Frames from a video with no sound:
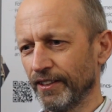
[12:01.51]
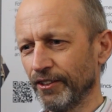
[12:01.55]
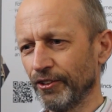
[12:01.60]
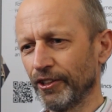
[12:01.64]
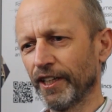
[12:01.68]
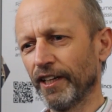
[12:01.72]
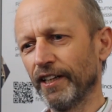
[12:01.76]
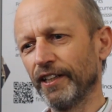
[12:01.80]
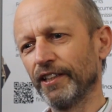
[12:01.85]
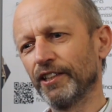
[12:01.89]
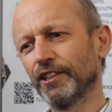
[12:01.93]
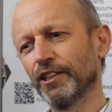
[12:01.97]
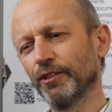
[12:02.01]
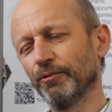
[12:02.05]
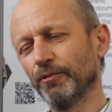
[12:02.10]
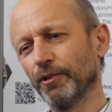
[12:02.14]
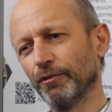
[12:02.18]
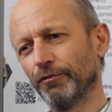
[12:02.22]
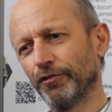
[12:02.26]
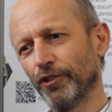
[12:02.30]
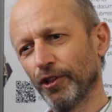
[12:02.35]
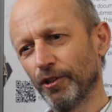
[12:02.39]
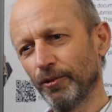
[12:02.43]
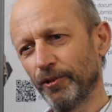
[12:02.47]
Okay, so we're
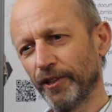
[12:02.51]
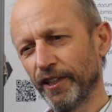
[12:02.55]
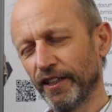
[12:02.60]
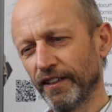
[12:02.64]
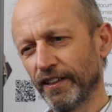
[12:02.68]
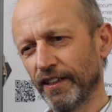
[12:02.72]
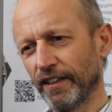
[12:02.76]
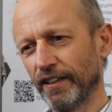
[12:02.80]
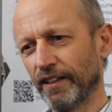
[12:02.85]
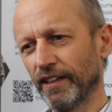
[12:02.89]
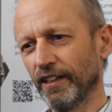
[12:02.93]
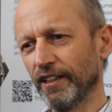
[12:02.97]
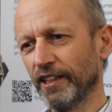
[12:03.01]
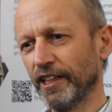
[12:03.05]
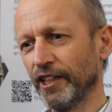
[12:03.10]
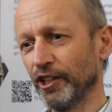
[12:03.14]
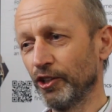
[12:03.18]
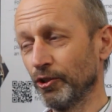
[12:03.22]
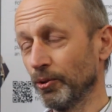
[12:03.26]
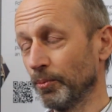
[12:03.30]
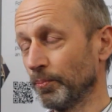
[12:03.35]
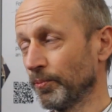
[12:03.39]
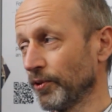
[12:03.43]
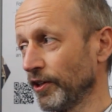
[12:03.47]
following a
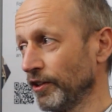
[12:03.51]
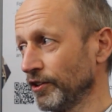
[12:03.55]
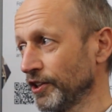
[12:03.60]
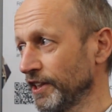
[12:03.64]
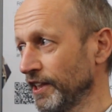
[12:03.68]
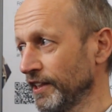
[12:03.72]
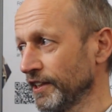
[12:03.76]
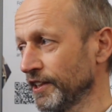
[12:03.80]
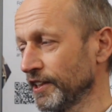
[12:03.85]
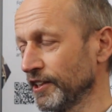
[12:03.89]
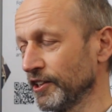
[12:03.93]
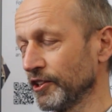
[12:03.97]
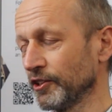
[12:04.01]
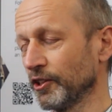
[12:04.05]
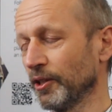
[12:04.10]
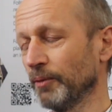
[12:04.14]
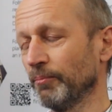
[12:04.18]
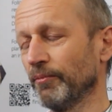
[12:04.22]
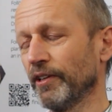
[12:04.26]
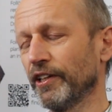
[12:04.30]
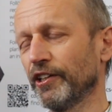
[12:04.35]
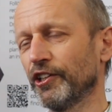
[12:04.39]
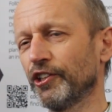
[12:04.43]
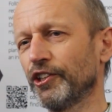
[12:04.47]
legal process, as I
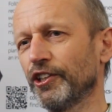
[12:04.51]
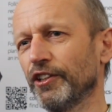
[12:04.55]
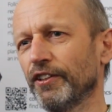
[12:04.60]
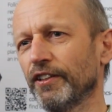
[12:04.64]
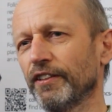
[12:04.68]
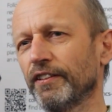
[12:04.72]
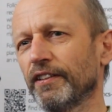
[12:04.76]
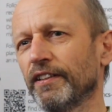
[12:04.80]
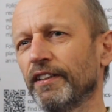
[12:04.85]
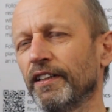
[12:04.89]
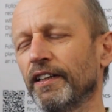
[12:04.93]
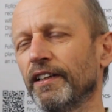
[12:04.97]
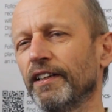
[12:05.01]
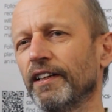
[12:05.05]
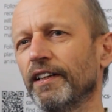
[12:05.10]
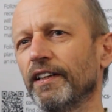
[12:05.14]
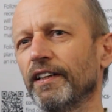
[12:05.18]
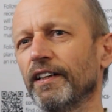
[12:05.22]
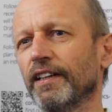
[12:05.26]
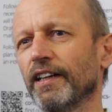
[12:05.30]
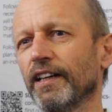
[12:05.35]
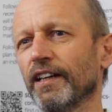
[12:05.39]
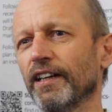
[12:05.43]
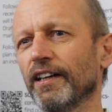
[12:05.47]
mentioned.
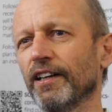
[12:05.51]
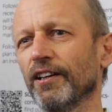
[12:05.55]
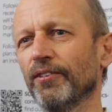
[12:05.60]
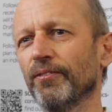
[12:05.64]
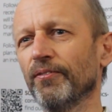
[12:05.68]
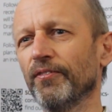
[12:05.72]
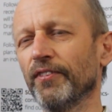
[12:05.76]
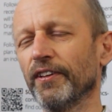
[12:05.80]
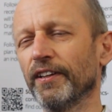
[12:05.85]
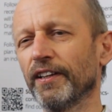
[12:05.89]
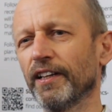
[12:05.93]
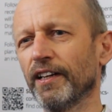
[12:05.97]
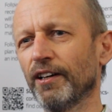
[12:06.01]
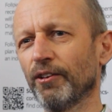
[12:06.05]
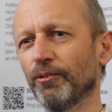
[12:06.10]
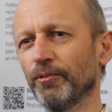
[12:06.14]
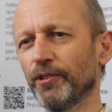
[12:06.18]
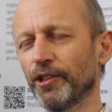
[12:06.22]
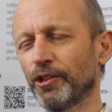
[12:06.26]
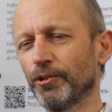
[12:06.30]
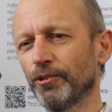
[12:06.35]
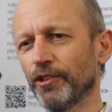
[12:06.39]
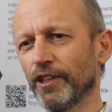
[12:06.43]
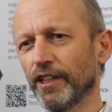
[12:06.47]
That
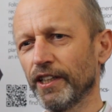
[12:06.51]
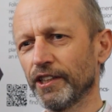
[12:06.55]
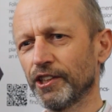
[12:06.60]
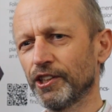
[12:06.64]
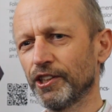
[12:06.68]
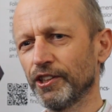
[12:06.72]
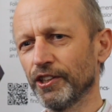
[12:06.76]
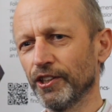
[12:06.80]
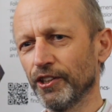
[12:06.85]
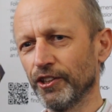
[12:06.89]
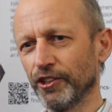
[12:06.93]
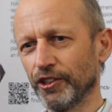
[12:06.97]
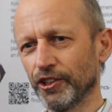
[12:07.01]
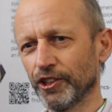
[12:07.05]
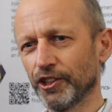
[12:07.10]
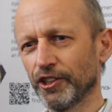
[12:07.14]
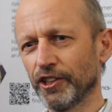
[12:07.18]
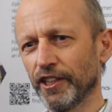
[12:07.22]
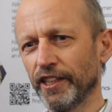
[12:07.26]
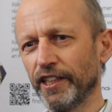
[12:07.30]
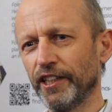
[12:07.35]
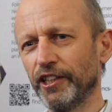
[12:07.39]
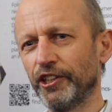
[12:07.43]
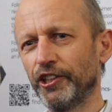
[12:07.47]
requires certain
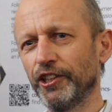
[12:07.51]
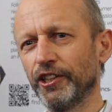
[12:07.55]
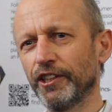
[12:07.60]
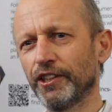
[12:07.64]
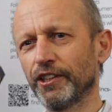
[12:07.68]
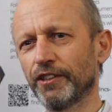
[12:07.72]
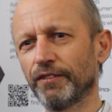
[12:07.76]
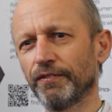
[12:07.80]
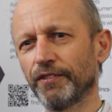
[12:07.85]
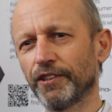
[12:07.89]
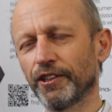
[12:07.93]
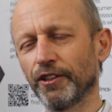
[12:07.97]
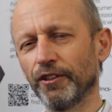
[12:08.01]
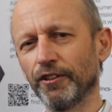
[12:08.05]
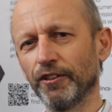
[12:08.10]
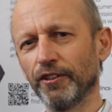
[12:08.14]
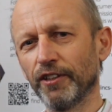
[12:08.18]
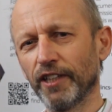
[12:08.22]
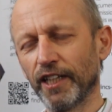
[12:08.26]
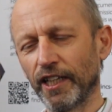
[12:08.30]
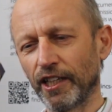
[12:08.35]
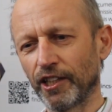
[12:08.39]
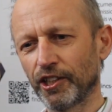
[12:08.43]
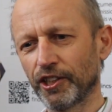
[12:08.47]
stages. So the
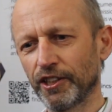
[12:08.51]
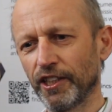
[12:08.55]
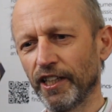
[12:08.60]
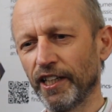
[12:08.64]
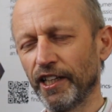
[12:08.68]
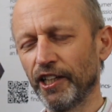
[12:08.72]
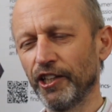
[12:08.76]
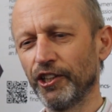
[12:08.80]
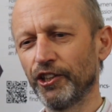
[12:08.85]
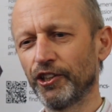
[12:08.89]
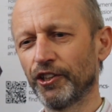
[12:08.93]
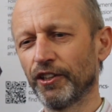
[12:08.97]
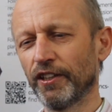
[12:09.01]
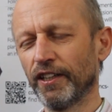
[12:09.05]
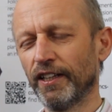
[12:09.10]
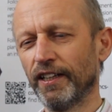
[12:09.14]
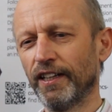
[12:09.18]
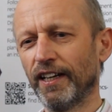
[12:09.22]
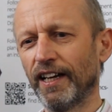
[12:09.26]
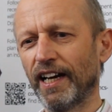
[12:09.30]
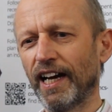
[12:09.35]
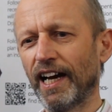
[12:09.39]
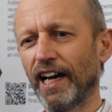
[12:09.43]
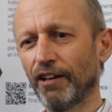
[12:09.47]
next stage
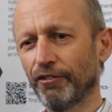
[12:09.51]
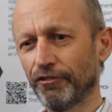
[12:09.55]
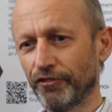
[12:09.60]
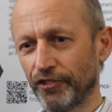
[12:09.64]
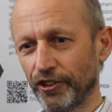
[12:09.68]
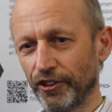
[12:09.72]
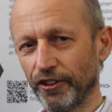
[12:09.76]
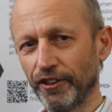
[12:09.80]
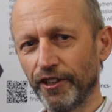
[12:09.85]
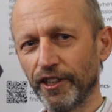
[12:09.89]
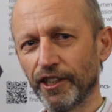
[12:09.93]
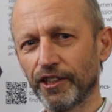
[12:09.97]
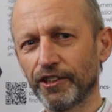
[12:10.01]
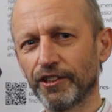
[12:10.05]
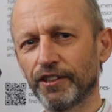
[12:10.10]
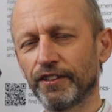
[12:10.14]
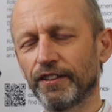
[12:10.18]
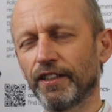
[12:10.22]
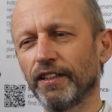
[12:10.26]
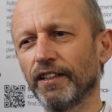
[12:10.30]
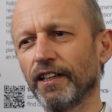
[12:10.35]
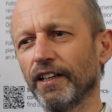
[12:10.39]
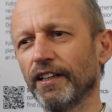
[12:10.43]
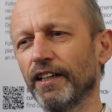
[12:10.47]
after
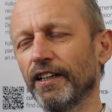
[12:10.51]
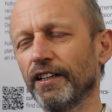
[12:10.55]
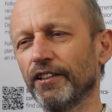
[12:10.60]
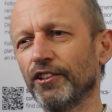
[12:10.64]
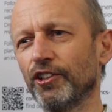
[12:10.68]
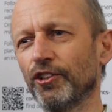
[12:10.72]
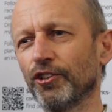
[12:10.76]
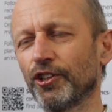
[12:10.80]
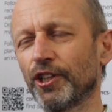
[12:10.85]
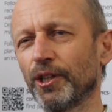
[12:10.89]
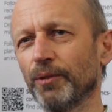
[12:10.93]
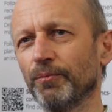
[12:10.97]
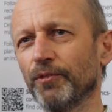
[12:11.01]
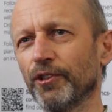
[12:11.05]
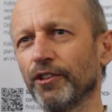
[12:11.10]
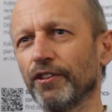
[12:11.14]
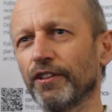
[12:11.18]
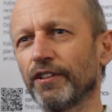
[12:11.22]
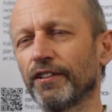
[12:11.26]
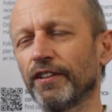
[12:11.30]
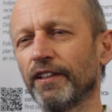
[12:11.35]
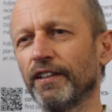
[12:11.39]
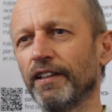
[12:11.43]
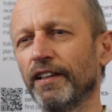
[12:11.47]
this
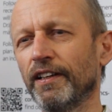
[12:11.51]
document